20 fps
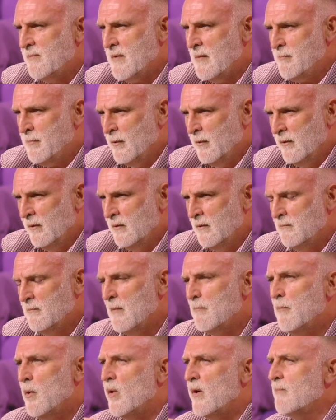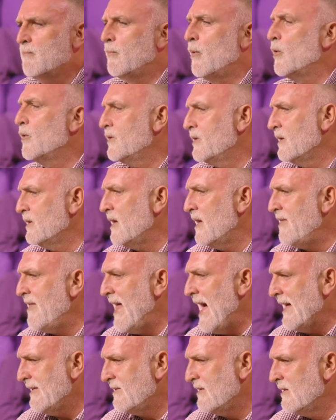people, but more important than
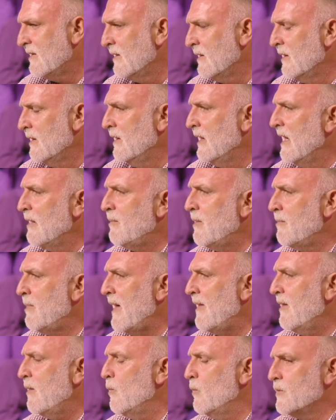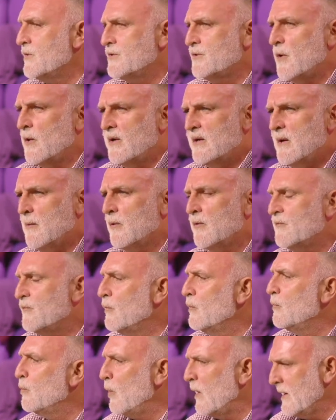that. Everybody was talking about
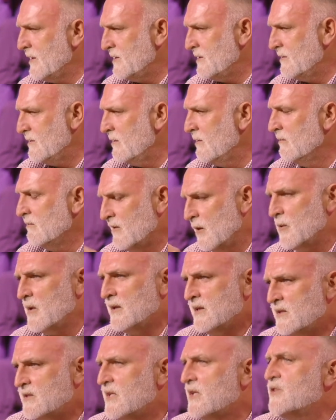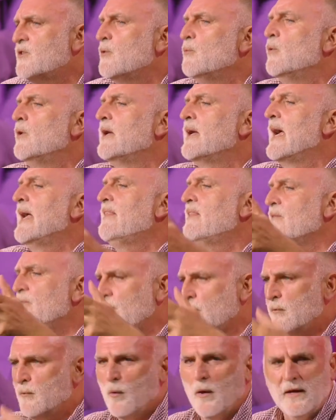food waste. The organization will get the
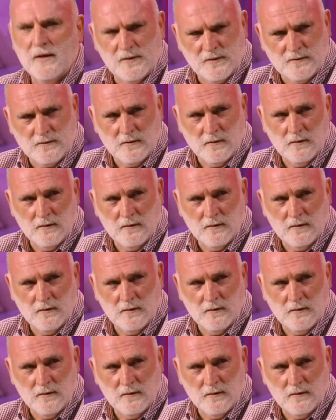food waste.